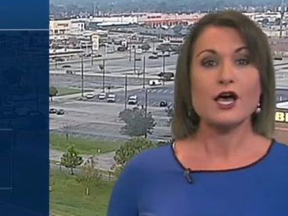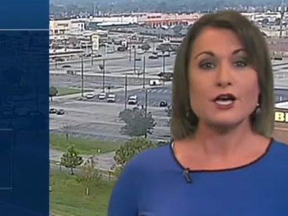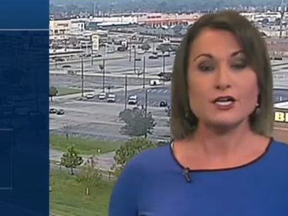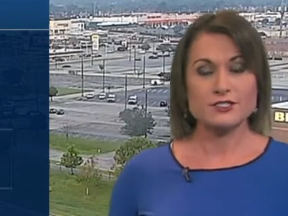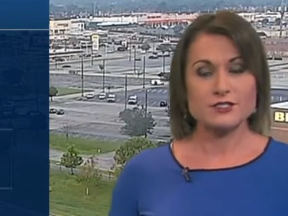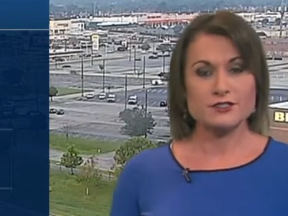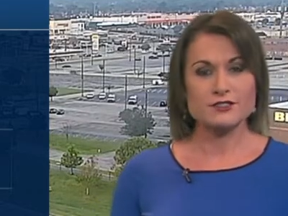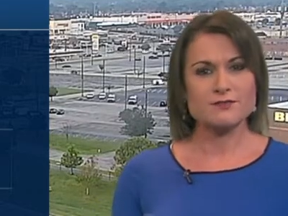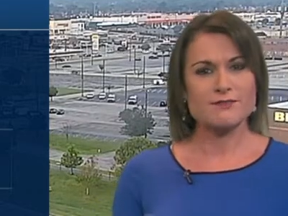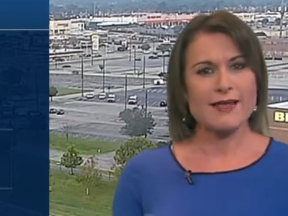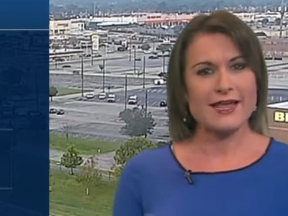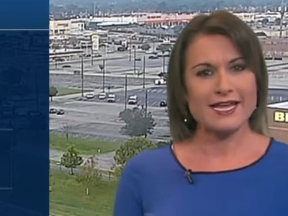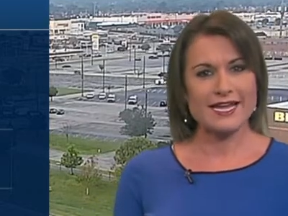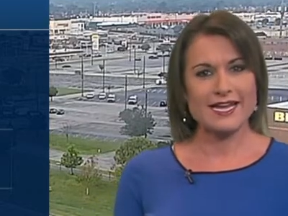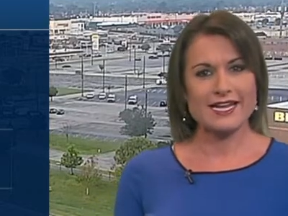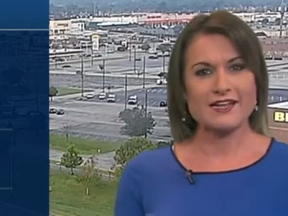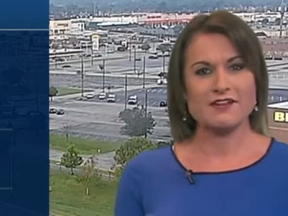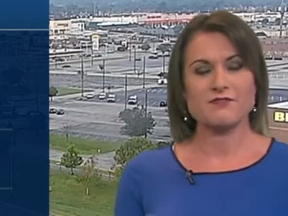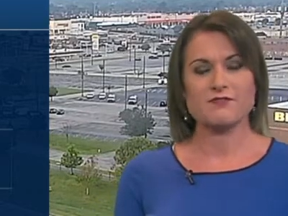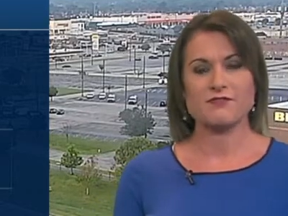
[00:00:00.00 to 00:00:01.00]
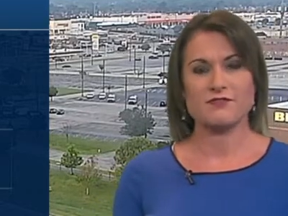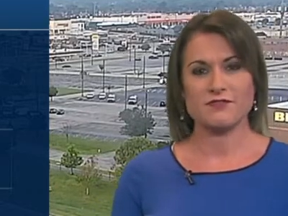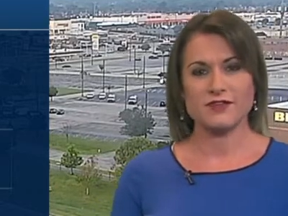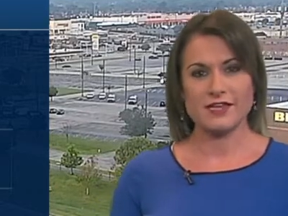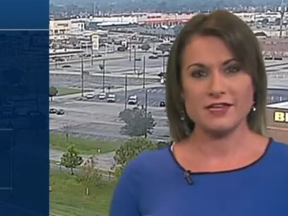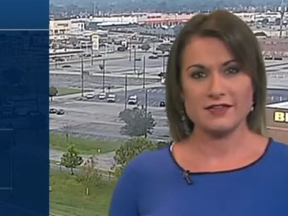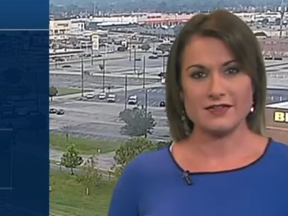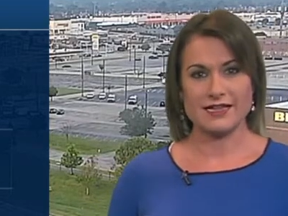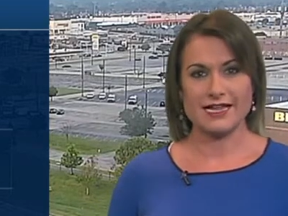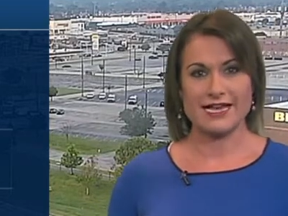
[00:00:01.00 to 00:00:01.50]
So it's making it
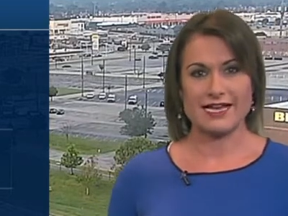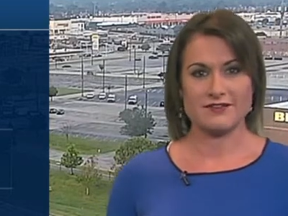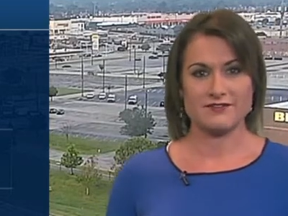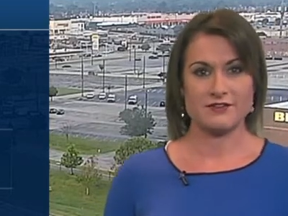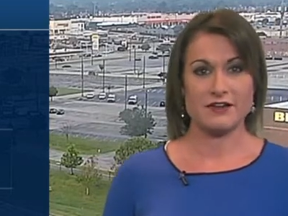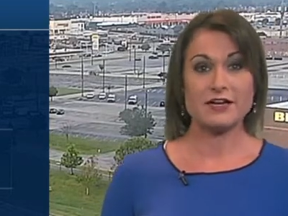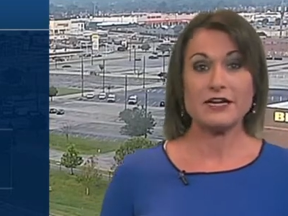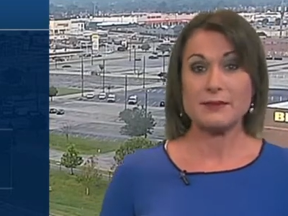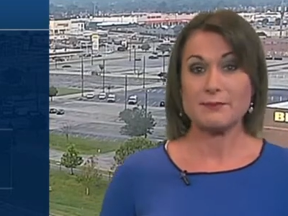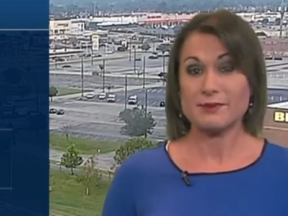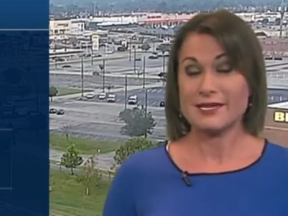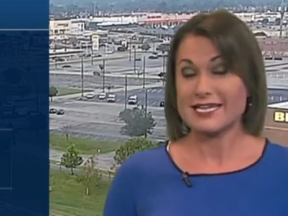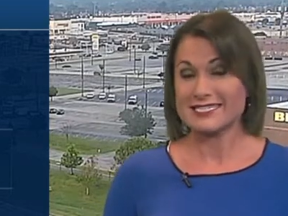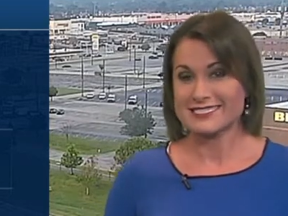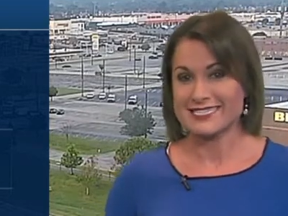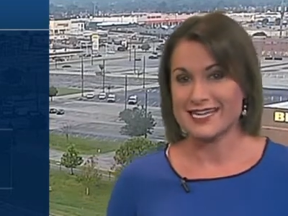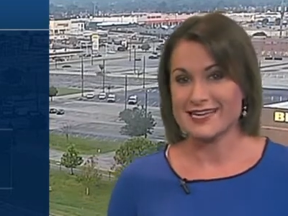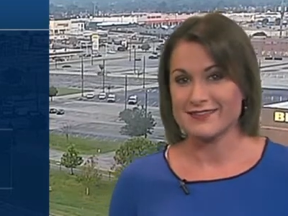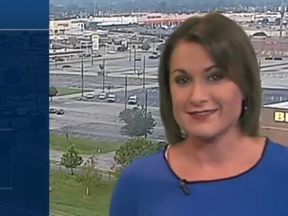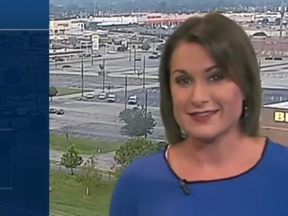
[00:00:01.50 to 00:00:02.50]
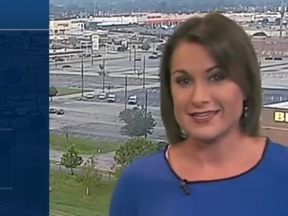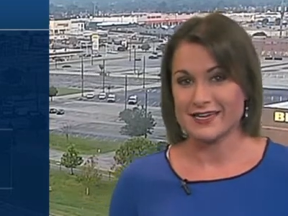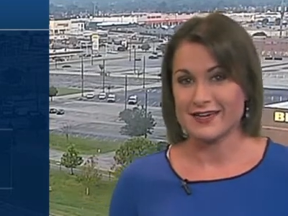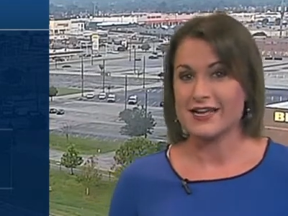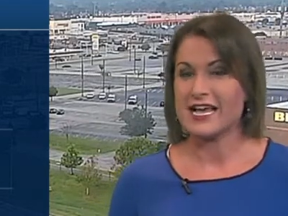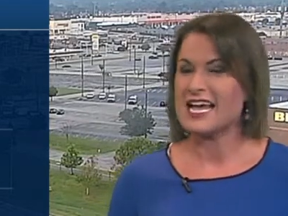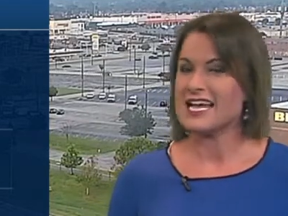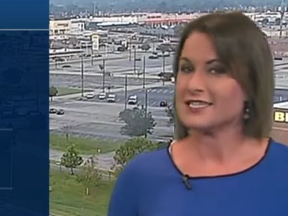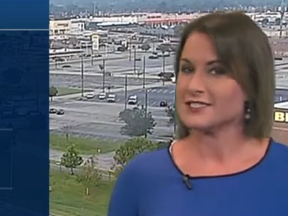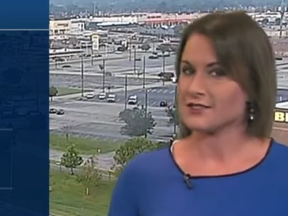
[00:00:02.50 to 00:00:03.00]
feel uh, very pleasant out there.
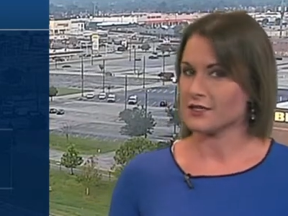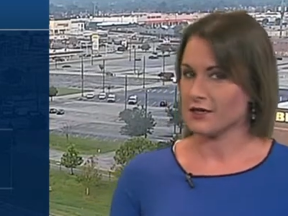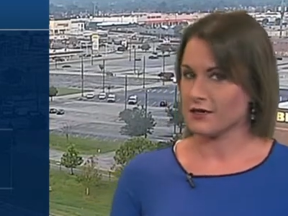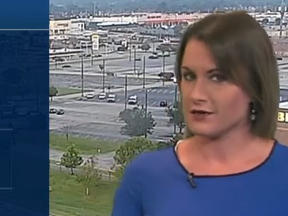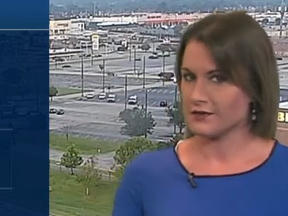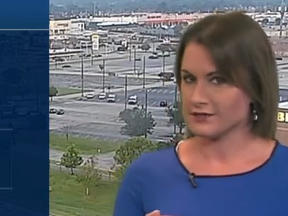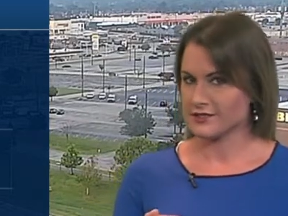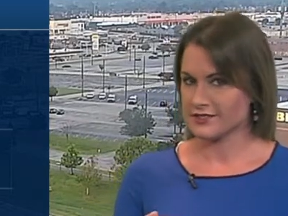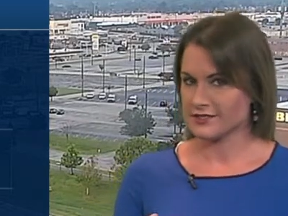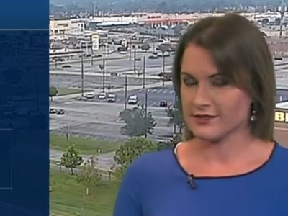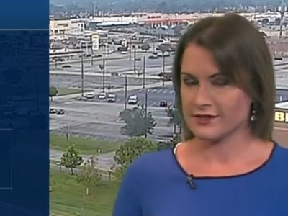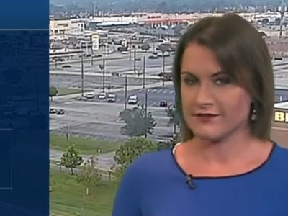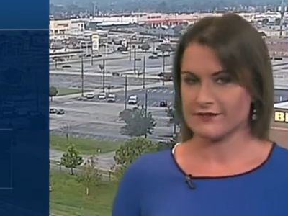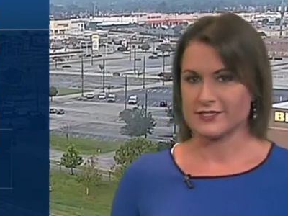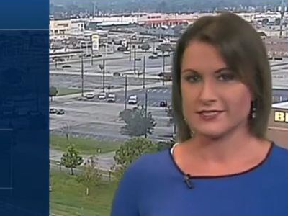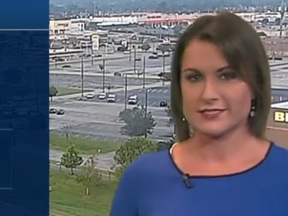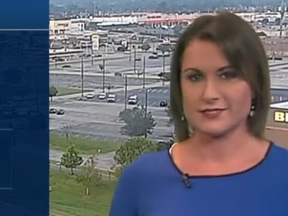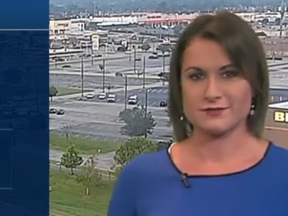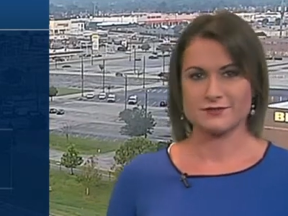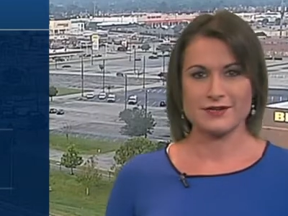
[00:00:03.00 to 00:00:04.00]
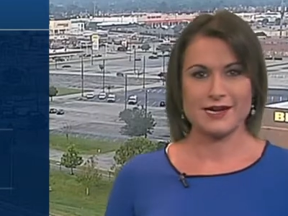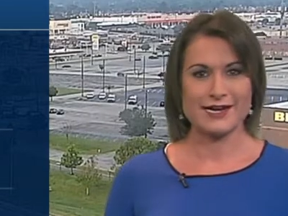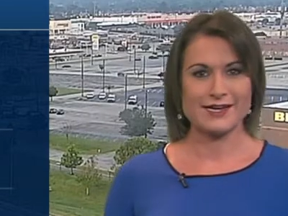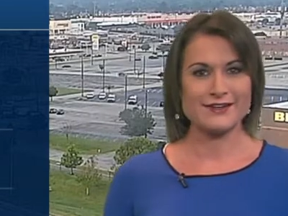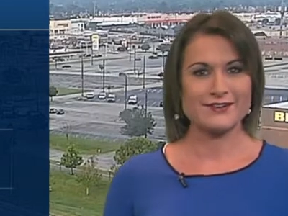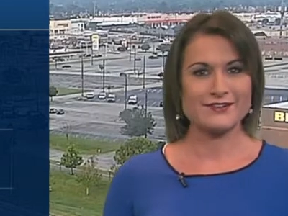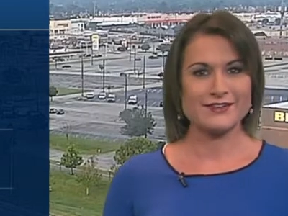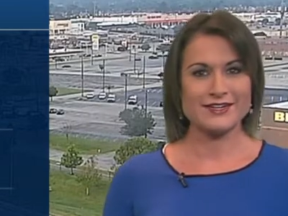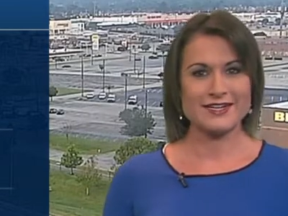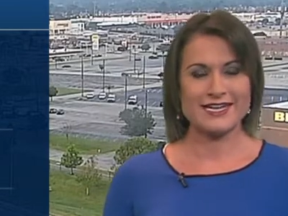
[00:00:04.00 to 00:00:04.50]
It's also giving us the right
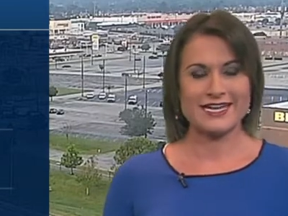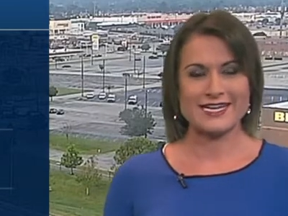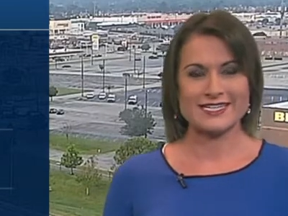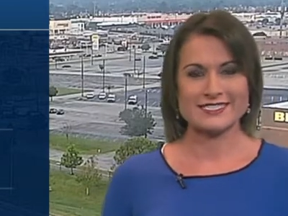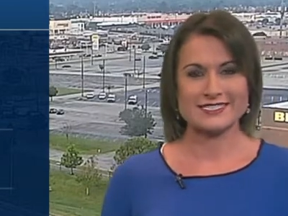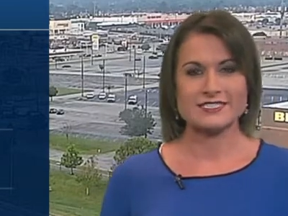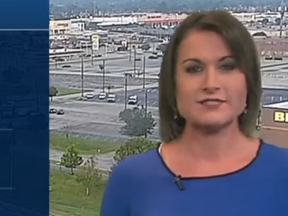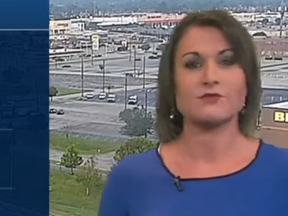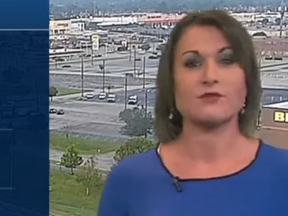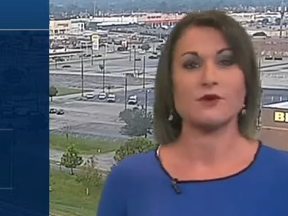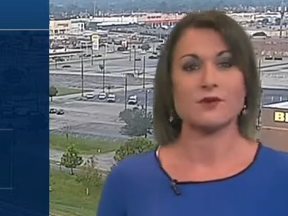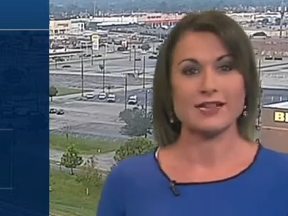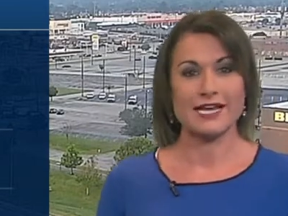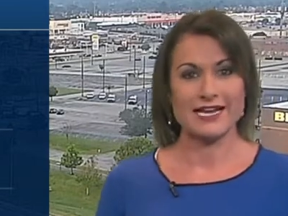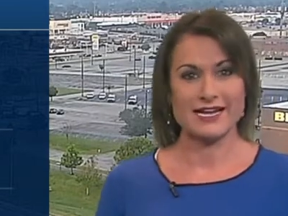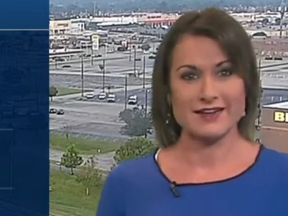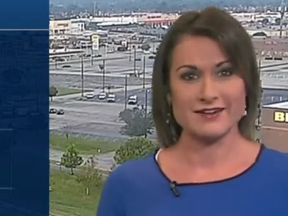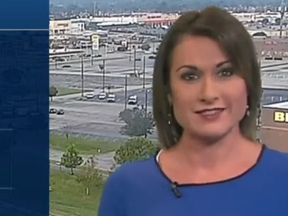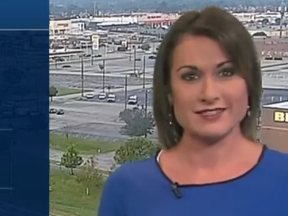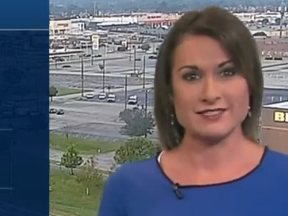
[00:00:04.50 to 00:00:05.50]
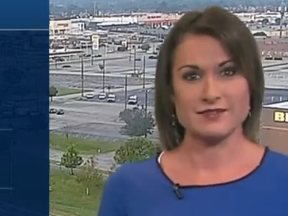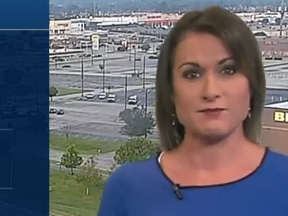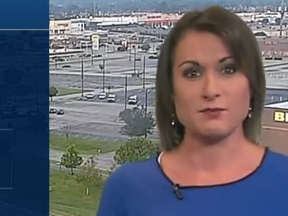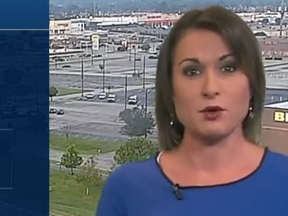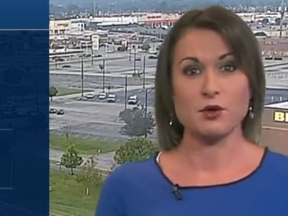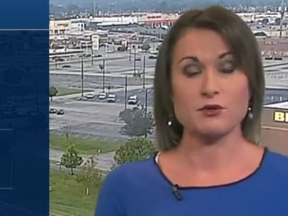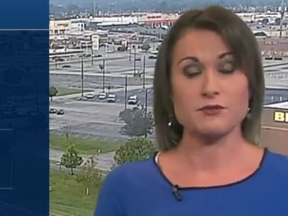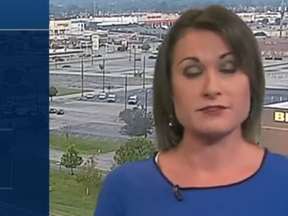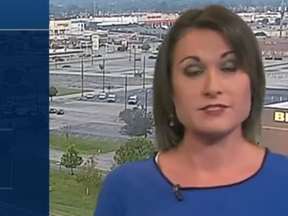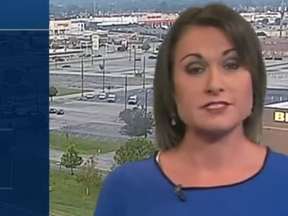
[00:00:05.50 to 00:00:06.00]
ingredients for that areas of
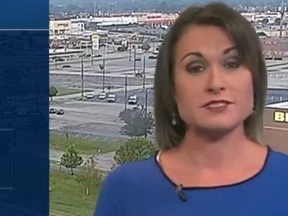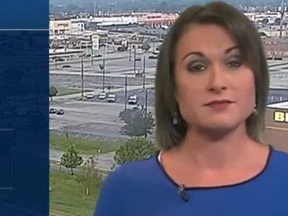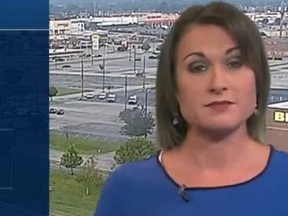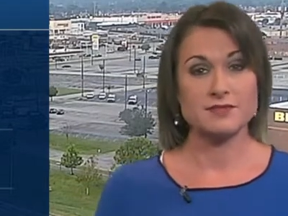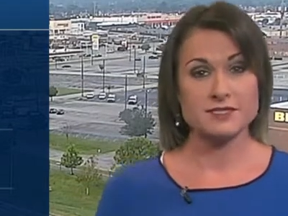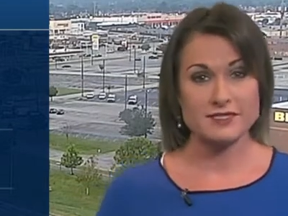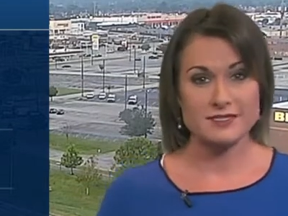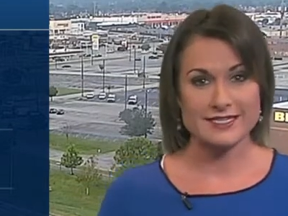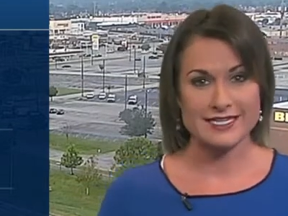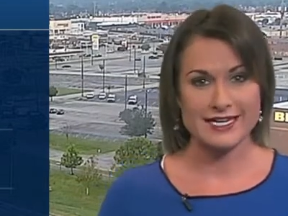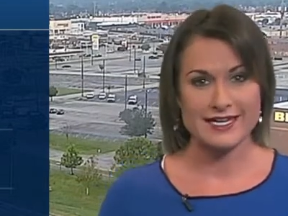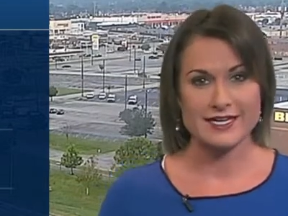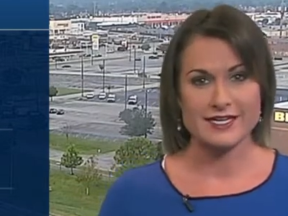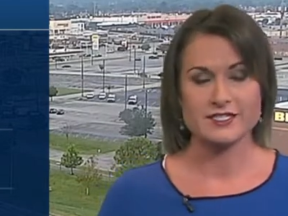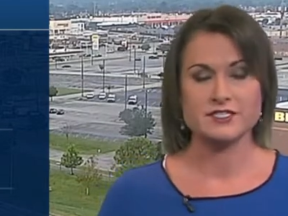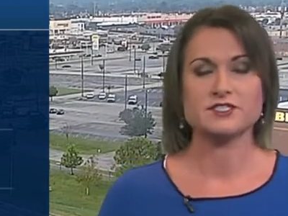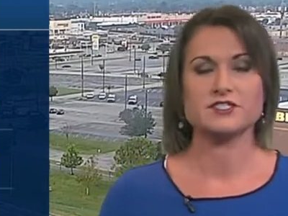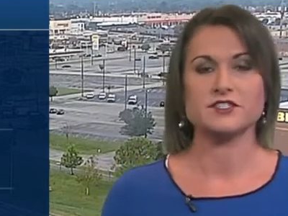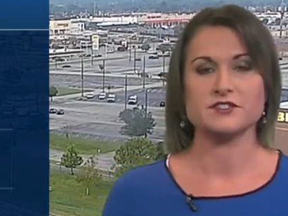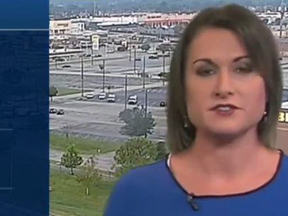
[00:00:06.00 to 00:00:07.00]
poor visibility to